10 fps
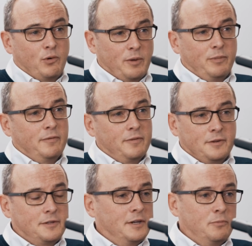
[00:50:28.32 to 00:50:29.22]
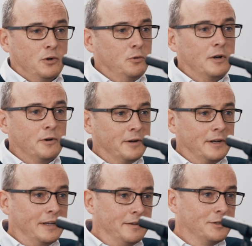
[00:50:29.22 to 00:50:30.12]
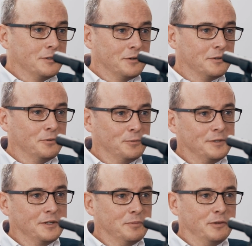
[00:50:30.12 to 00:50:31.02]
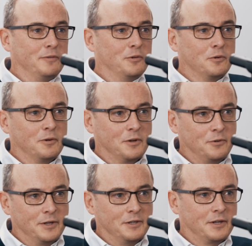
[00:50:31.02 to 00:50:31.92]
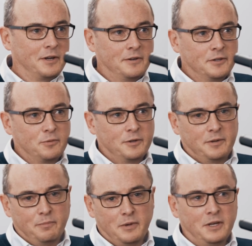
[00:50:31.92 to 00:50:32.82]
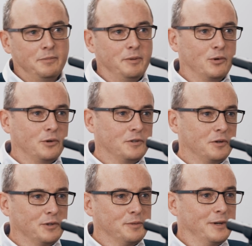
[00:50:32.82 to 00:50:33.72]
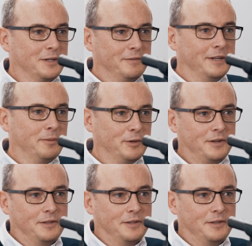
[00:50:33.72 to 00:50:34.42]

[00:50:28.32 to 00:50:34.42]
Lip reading: prepping for the same rote learning, leaving cert that was there before, and going into college where you maybe broaden your perspective a little bit.